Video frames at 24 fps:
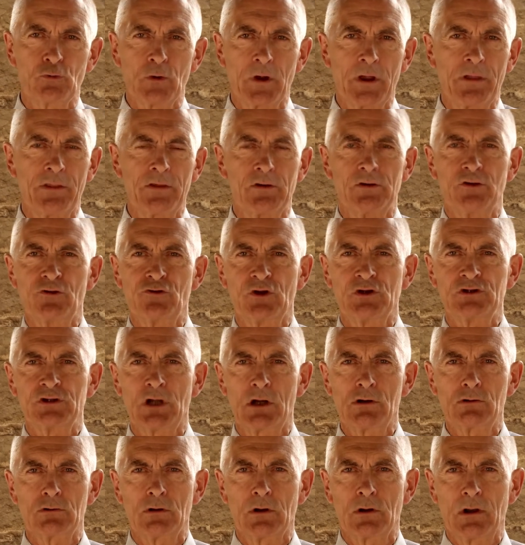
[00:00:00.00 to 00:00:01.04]
where there is a
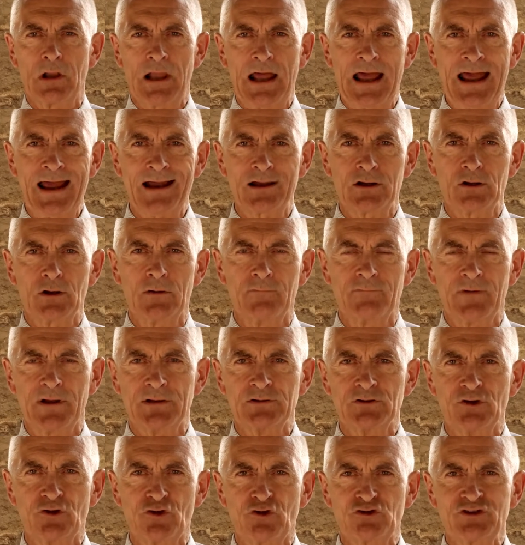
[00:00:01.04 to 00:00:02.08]
total lack of
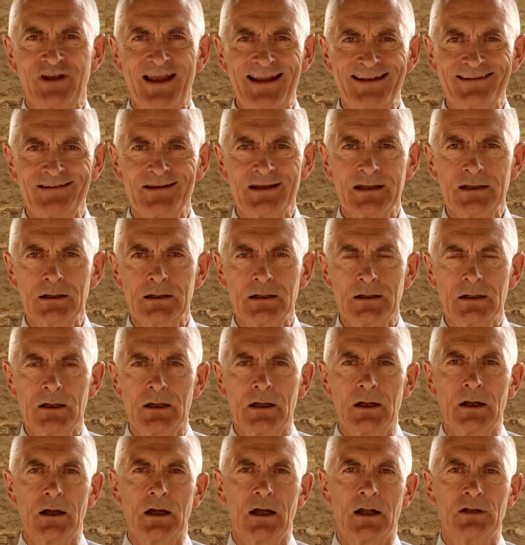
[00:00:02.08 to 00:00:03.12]
understanding,
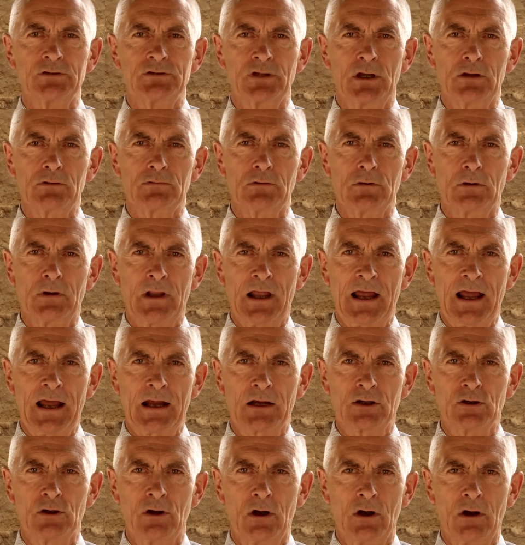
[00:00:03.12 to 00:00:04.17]
a total
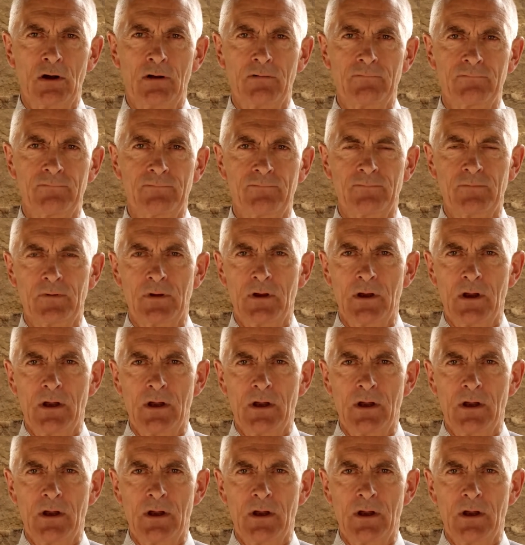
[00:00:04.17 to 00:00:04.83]
lack of